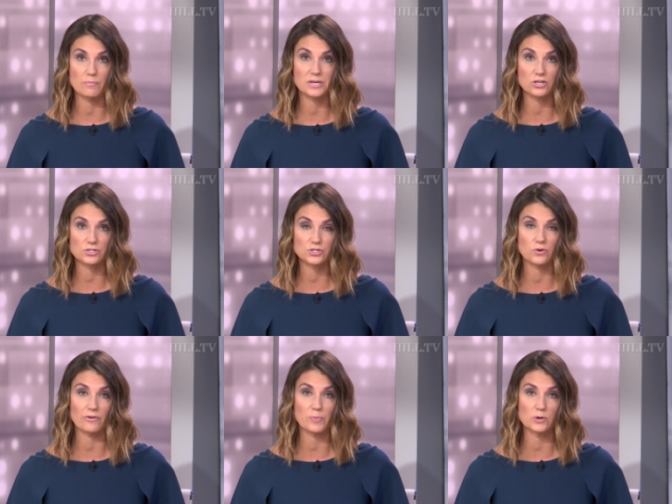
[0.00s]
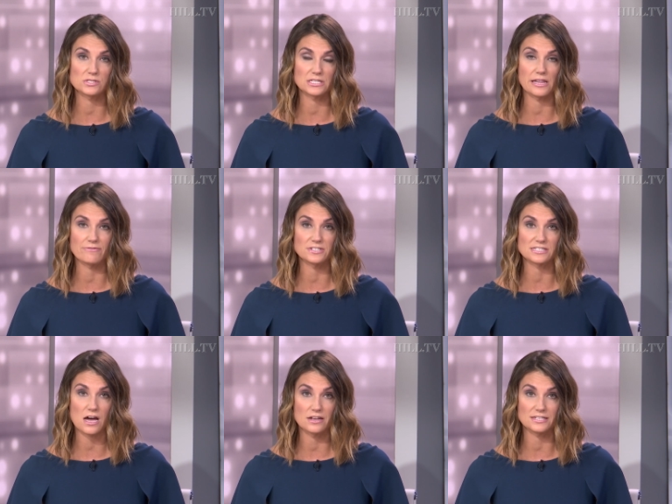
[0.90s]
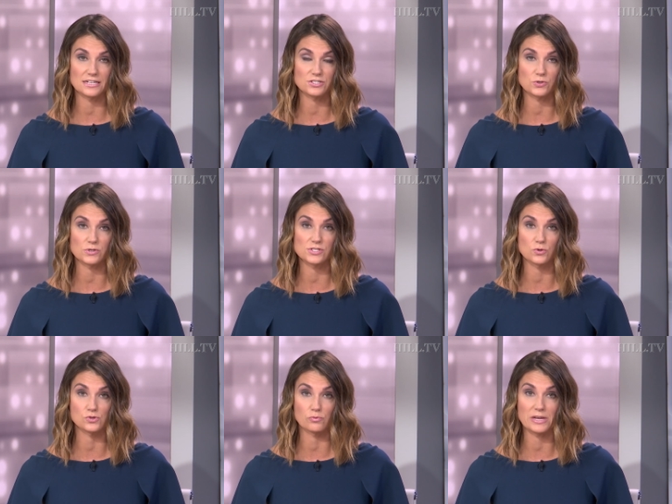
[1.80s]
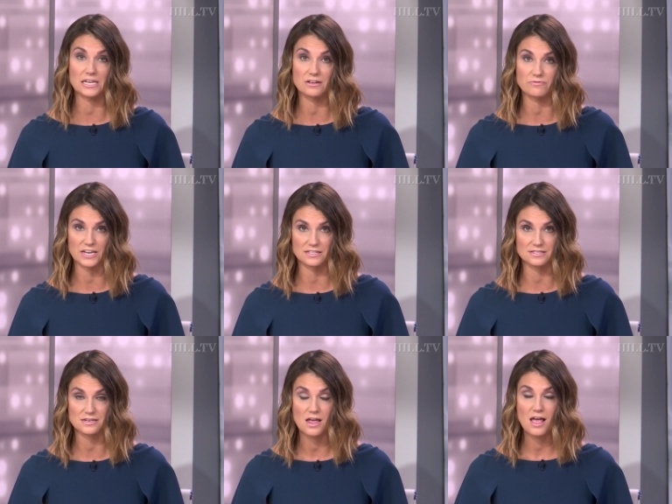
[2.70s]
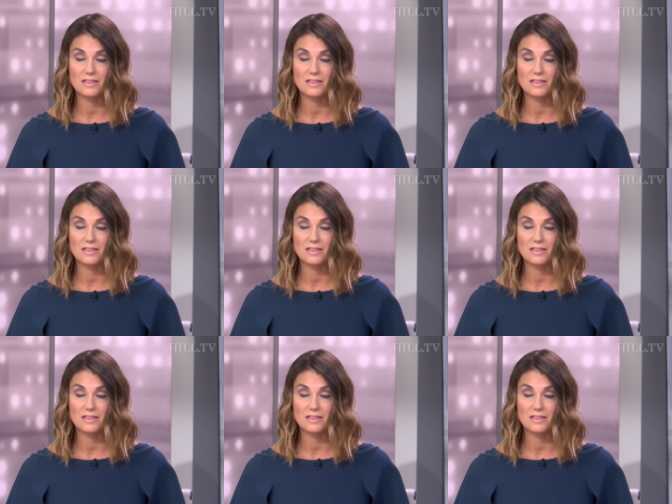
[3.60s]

appears to have posted leftist content to his social media feeds.